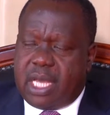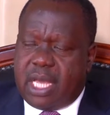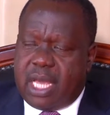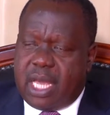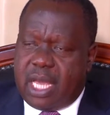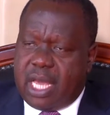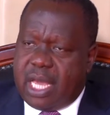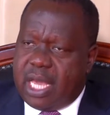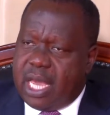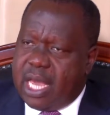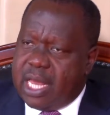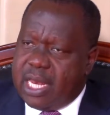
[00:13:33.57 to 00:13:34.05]

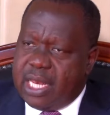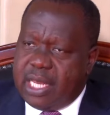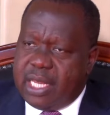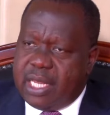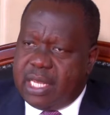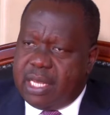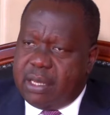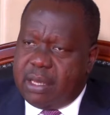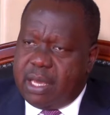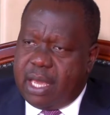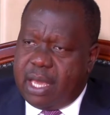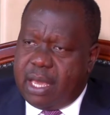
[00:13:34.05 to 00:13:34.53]

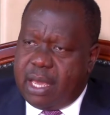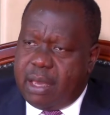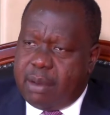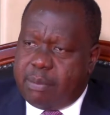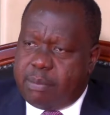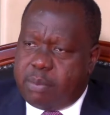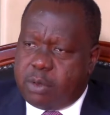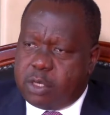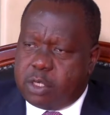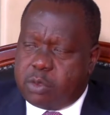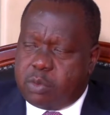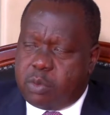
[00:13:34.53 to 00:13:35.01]
any
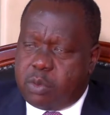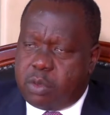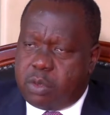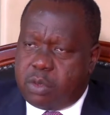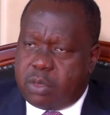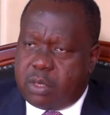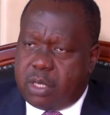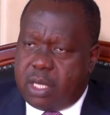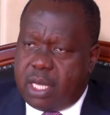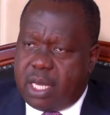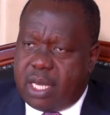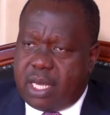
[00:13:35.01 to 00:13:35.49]

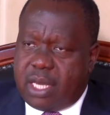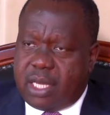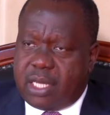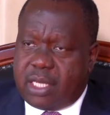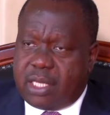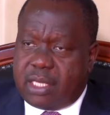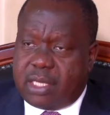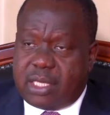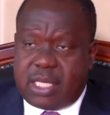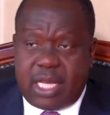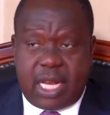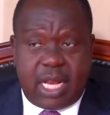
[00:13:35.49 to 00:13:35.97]
possible
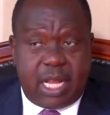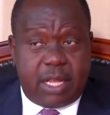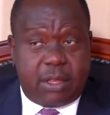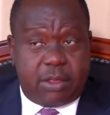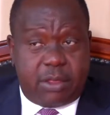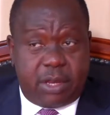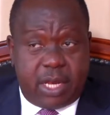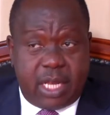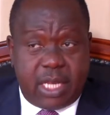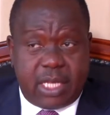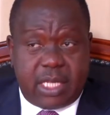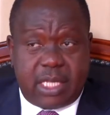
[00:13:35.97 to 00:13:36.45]
terror
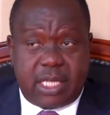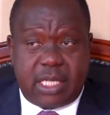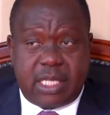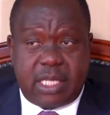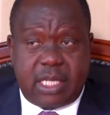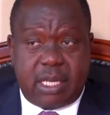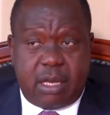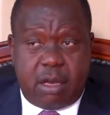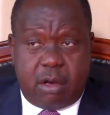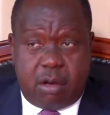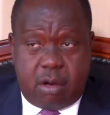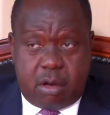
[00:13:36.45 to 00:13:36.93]
threats
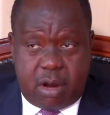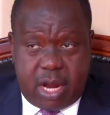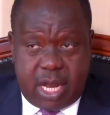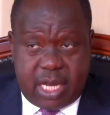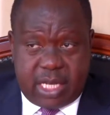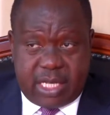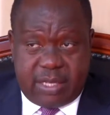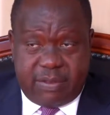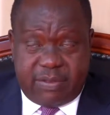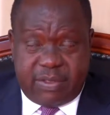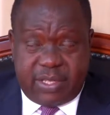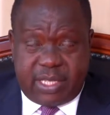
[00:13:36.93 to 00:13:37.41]
or
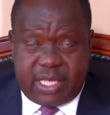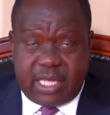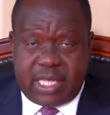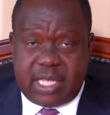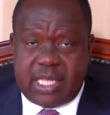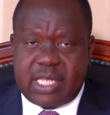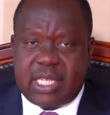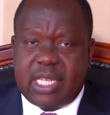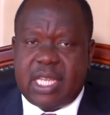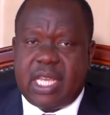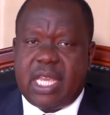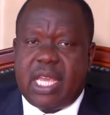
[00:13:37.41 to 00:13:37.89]
activities